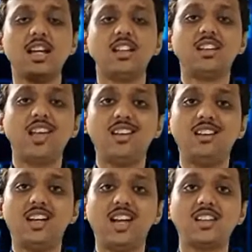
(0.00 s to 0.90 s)
then
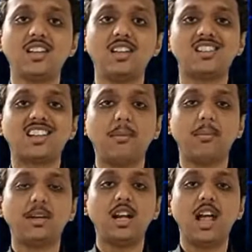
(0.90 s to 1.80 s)
the next is
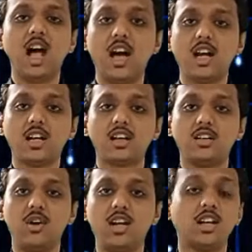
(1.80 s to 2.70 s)
capital R,
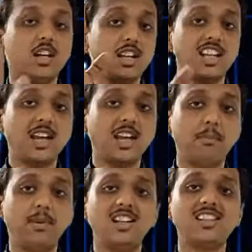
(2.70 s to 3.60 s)
wait,
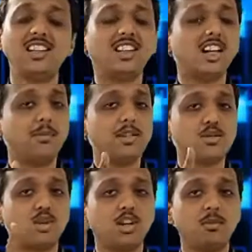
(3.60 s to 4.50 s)
capital C, that means
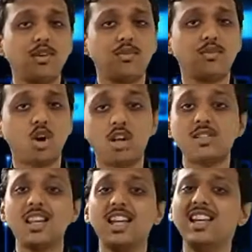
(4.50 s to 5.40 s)
total number of columns.
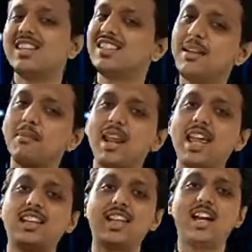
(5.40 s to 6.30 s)
Same
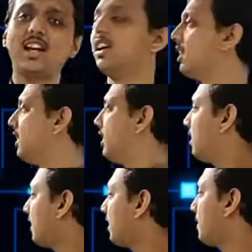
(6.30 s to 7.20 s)
like that,
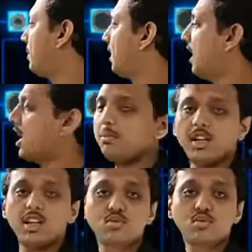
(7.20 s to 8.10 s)
here capital R
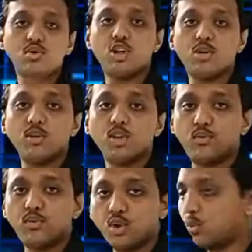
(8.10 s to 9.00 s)
becomes total number of
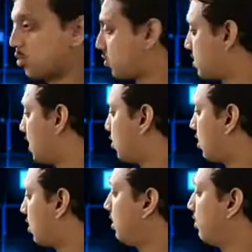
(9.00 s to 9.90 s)
rows. Total
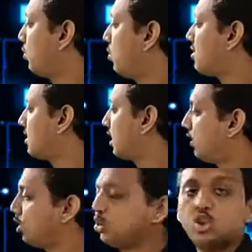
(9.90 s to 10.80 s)
number of rows is equal
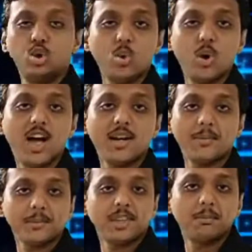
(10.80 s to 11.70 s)
to ur
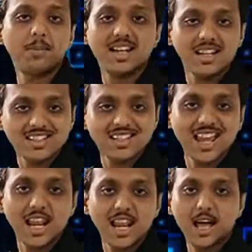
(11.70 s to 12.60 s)
minus
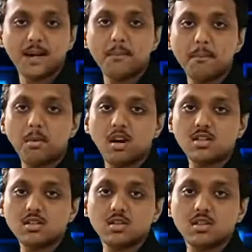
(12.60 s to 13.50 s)
lr
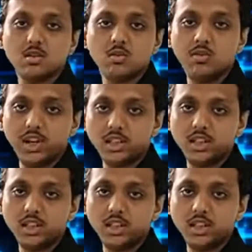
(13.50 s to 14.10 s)
plus 1.